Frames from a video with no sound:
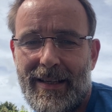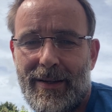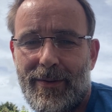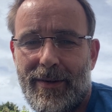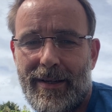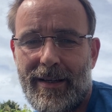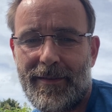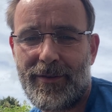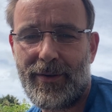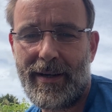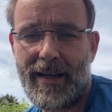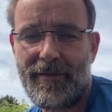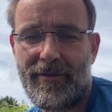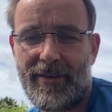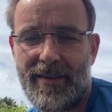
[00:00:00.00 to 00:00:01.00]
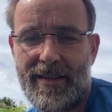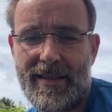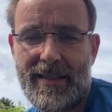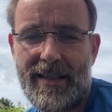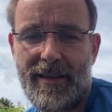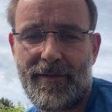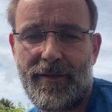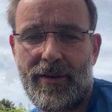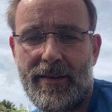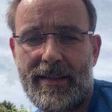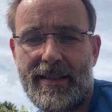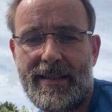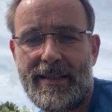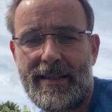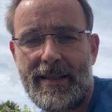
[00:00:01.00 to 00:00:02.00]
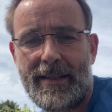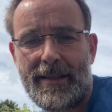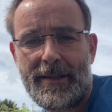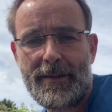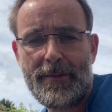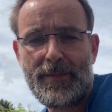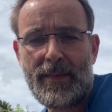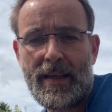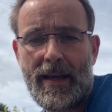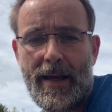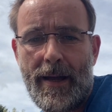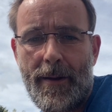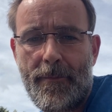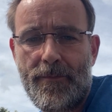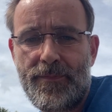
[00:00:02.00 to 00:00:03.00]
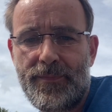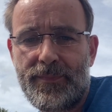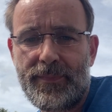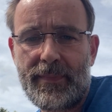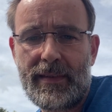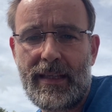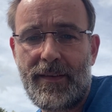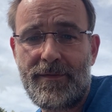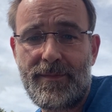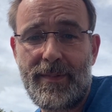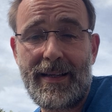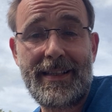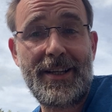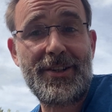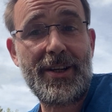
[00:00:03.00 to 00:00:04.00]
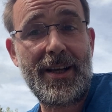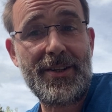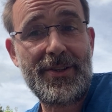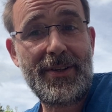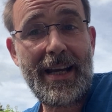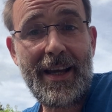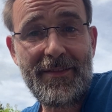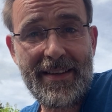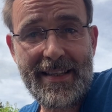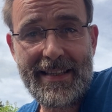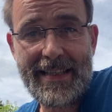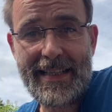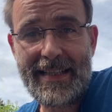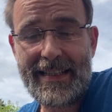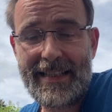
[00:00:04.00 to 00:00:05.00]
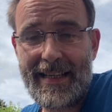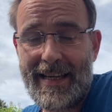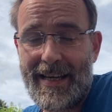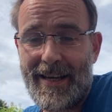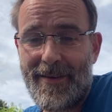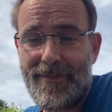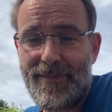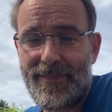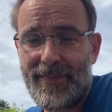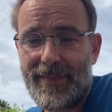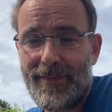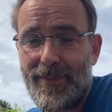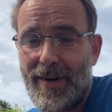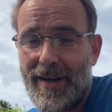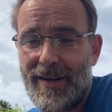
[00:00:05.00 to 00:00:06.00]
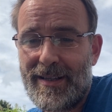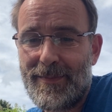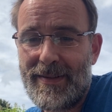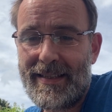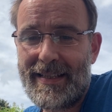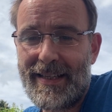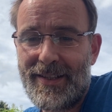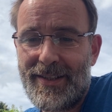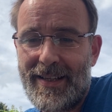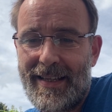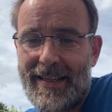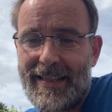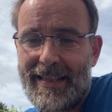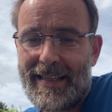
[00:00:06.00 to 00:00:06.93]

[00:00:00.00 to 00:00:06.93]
wonderful African sea forest. If by any chance you haven't seen My Octopus Teacher,